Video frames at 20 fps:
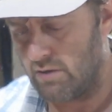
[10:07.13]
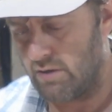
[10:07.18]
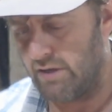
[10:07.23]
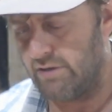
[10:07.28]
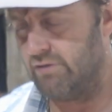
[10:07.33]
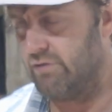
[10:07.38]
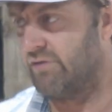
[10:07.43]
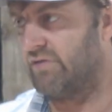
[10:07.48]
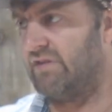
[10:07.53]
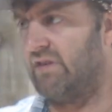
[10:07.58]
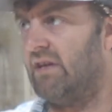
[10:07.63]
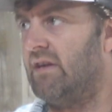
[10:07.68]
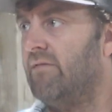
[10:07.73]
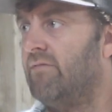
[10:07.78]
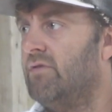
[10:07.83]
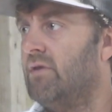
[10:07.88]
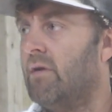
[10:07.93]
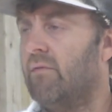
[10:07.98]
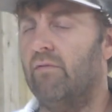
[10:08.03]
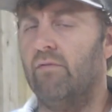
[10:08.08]
and you'll see
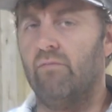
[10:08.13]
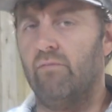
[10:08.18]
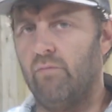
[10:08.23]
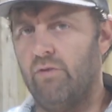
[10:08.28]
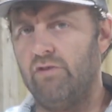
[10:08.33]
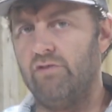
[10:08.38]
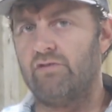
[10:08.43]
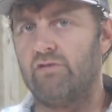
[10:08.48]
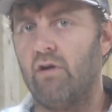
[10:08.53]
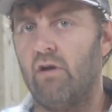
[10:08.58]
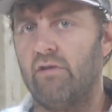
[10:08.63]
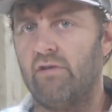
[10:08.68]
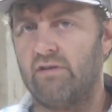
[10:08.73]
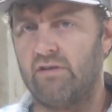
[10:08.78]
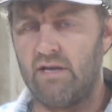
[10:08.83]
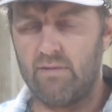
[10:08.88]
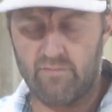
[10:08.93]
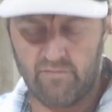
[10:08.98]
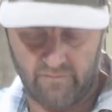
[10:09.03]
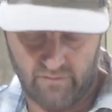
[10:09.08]
if you ever, when you start
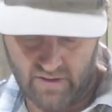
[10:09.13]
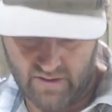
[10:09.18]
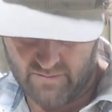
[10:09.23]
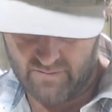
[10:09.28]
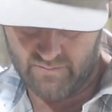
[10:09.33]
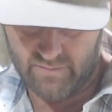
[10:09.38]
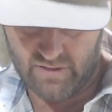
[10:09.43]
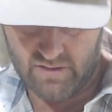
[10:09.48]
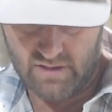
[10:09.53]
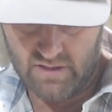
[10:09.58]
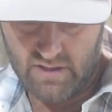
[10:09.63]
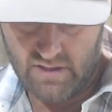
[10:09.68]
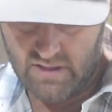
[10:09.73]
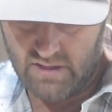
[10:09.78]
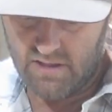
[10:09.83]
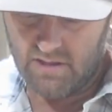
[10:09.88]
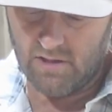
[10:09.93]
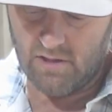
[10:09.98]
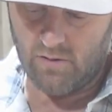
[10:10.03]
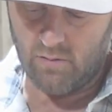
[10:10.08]
timber framing, but
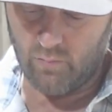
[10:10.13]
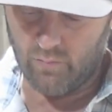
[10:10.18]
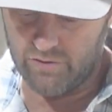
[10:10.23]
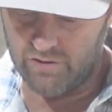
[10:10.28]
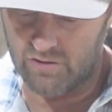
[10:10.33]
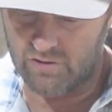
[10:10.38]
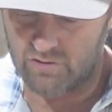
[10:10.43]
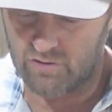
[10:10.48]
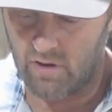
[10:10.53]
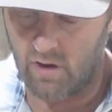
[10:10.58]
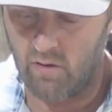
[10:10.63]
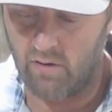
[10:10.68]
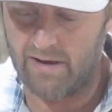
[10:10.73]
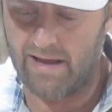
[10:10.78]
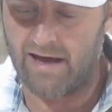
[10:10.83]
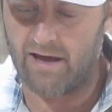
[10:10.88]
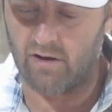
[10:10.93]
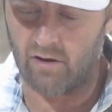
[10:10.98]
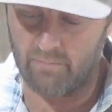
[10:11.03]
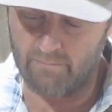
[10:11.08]
when you're drawing
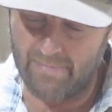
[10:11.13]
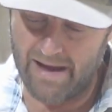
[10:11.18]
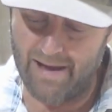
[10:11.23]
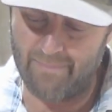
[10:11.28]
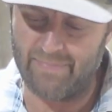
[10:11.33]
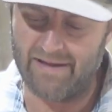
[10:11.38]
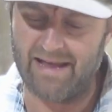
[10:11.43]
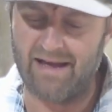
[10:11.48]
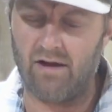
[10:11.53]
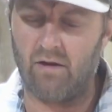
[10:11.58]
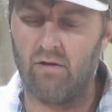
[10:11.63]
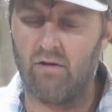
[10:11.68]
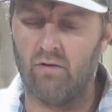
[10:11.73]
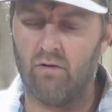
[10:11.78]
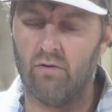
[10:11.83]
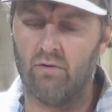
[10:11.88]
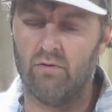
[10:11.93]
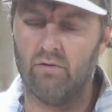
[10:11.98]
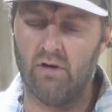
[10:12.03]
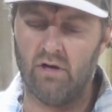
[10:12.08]
out or mapping out
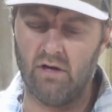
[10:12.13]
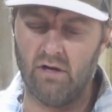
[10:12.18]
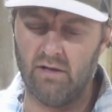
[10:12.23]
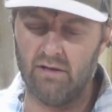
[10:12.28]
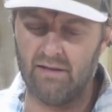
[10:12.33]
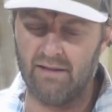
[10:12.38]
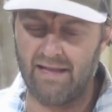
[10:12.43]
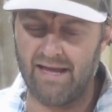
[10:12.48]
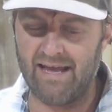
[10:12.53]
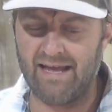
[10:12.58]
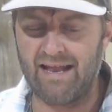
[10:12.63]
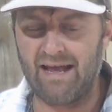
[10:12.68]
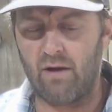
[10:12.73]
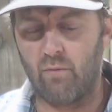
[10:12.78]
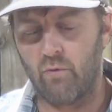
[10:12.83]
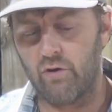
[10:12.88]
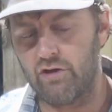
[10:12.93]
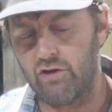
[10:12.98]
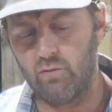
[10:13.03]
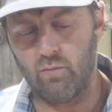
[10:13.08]
or laying
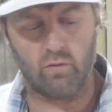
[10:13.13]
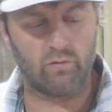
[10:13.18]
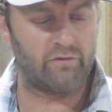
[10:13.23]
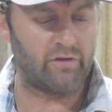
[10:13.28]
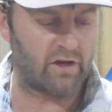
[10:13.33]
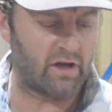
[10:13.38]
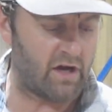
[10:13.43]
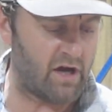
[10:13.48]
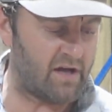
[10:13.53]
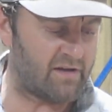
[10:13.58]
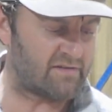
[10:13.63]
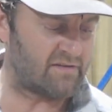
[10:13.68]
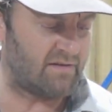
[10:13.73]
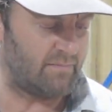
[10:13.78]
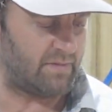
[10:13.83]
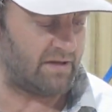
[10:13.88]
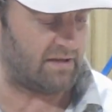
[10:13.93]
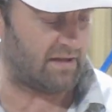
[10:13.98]
out where you want the cuts to be,